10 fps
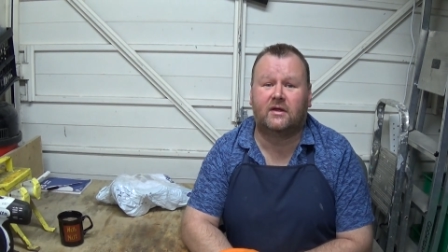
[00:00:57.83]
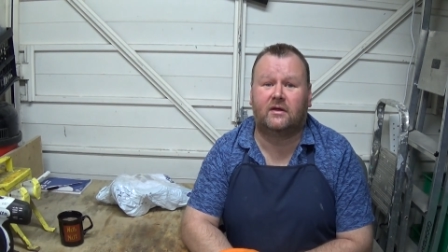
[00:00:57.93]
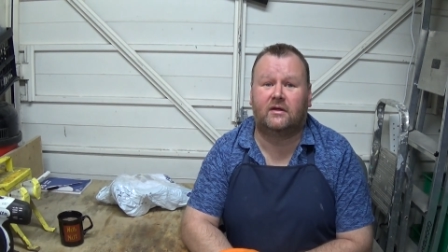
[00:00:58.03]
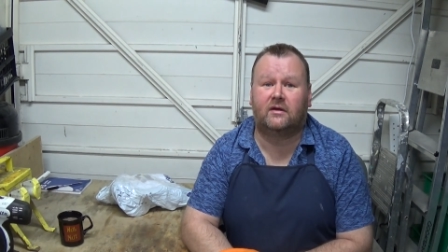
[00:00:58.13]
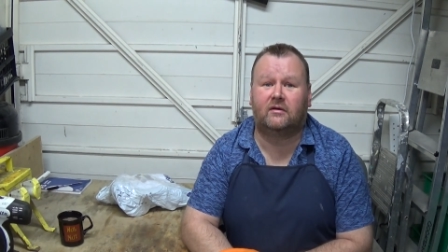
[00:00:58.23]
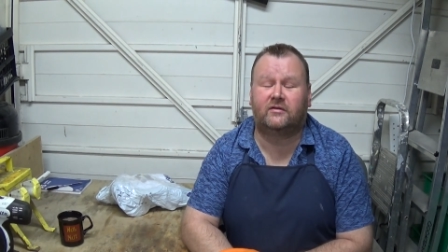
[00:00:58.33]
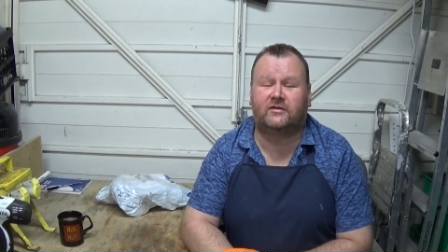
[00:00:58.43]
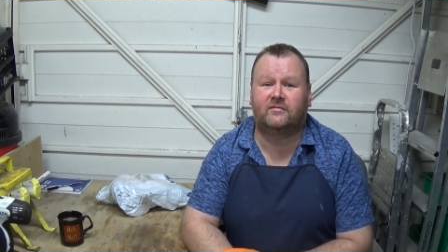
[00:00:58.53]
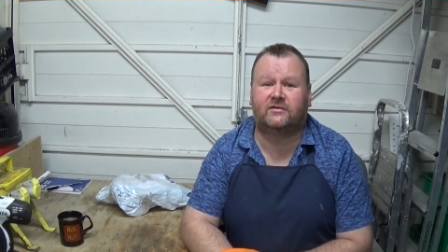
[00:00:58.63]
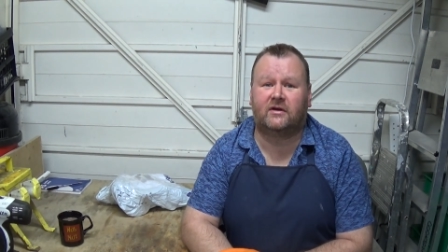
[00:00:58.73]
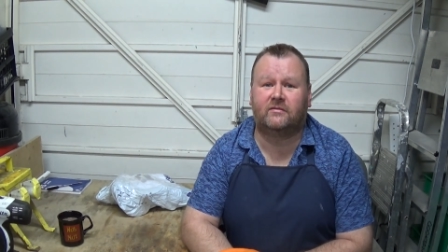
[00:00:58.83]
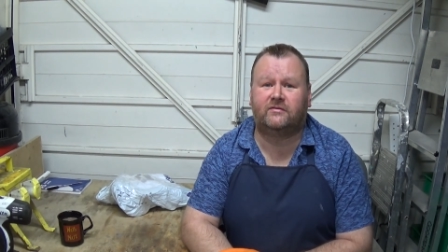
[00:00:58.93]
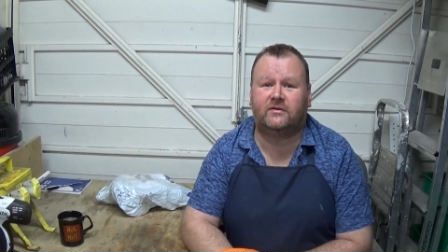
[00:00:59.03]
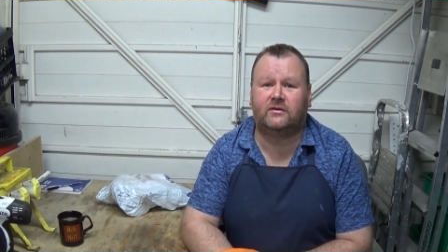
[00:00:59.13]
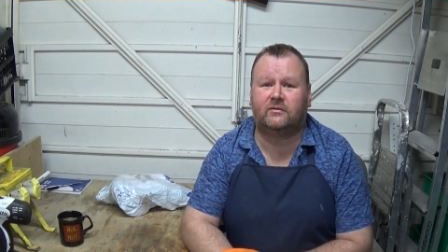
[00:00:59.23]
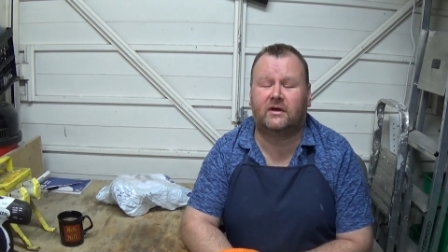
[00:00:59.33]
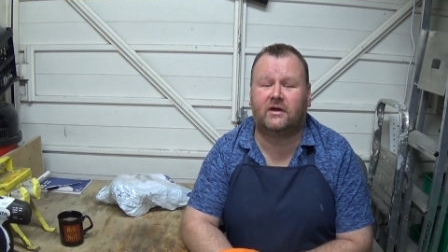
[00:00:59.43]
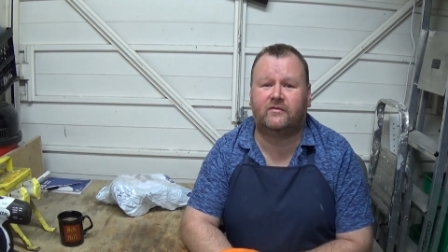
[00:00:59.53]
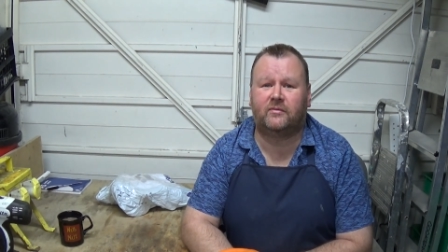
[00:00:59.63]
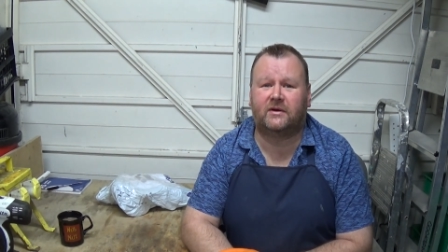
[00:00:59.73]
At the same time, if
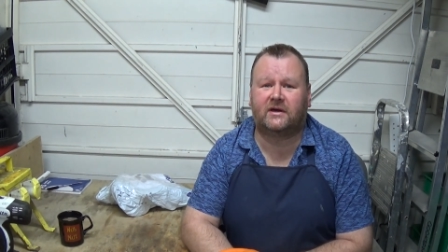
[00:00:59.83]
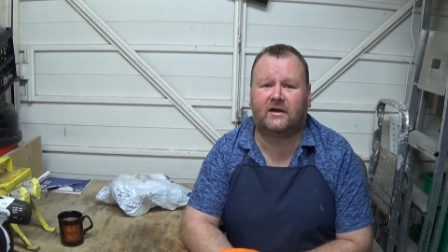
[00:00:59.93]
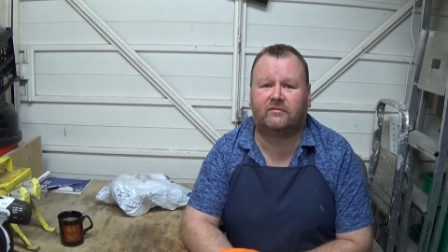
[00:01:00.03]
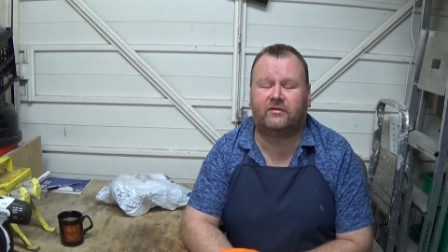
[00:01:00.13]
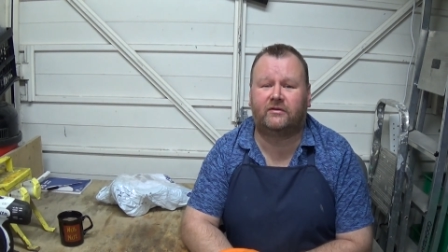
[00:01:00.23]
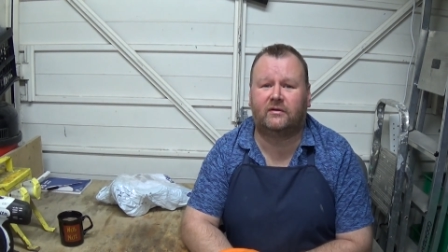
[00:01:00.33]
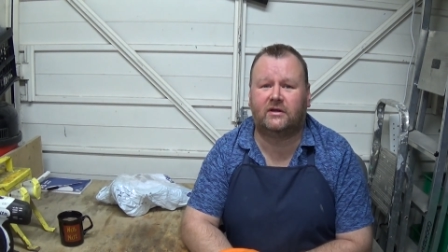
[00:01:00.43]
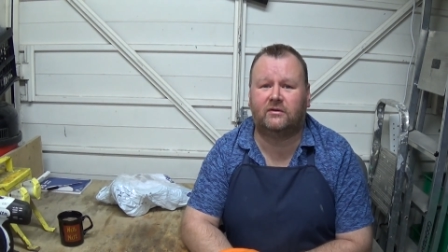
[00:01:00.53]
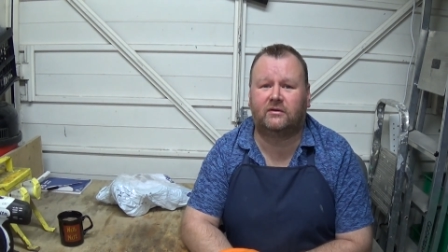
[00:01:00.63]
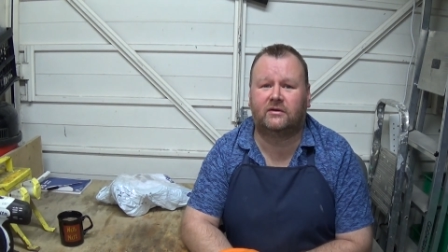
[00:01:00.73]
you pick carefully through it, you